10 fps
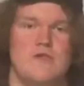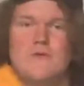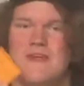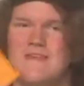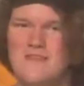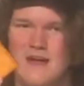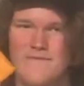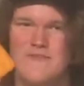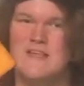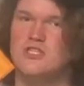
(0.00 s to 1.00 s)
So they
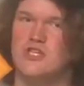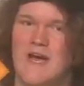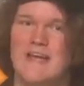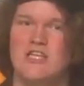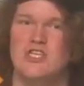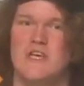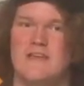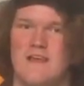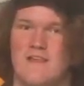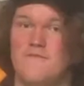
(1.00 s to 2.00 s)
stuff these giant
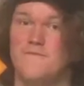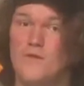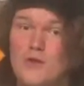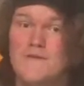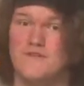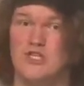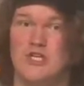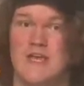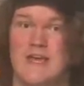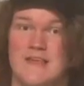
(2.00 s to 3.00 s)
Cheez-Its full of
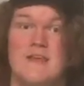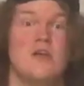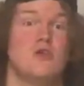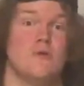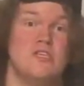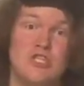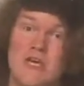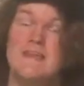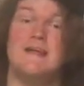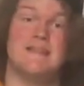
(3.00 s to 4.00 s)
cheese, so it's
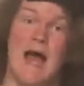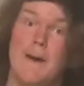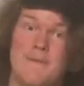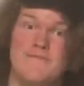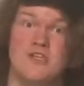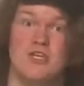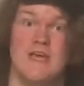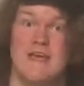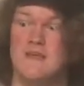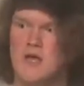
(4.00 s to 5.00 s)
cheese on top of
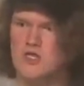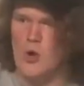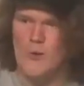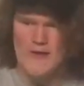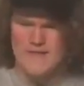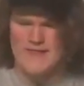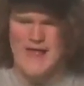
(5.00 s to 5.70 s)
cheese, so